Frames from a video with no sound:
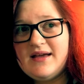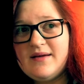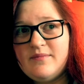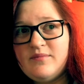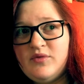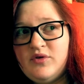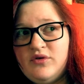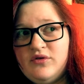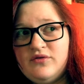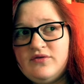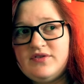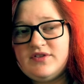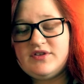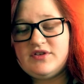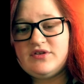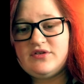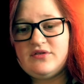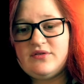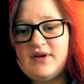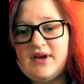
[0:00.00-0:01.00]
moves
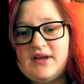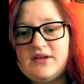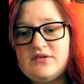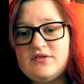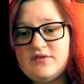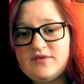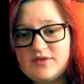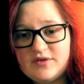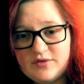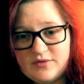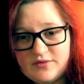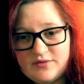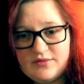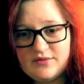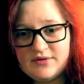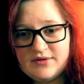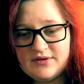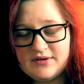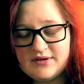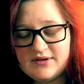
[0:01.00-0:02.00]
to a new school
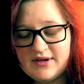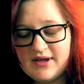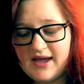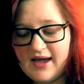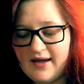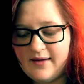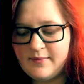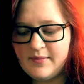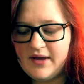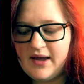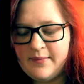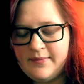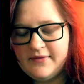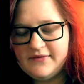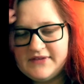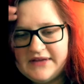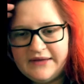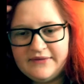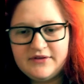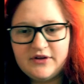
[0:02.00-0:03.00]
a couple
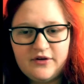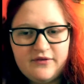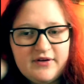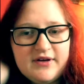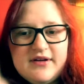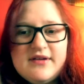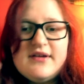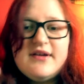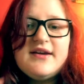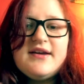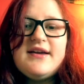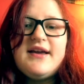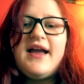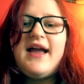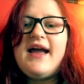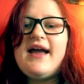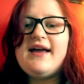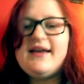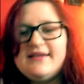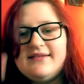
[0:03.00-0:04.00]
of towns over
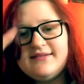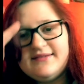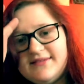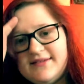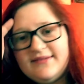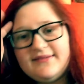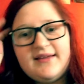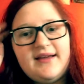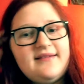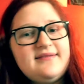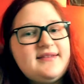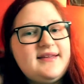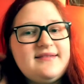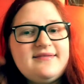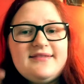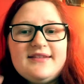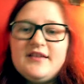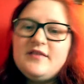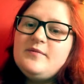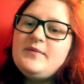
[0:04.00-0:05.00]
and decides that
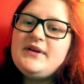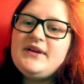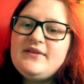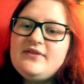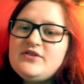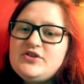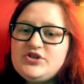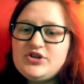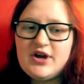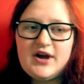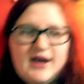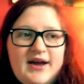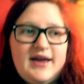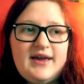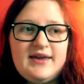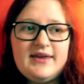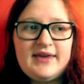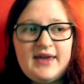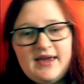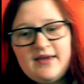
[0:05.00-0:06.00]
instead of being the
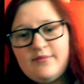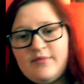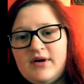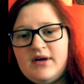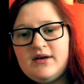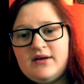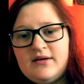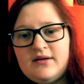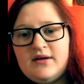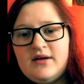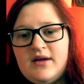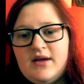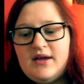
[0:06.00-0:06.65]
shy gamer,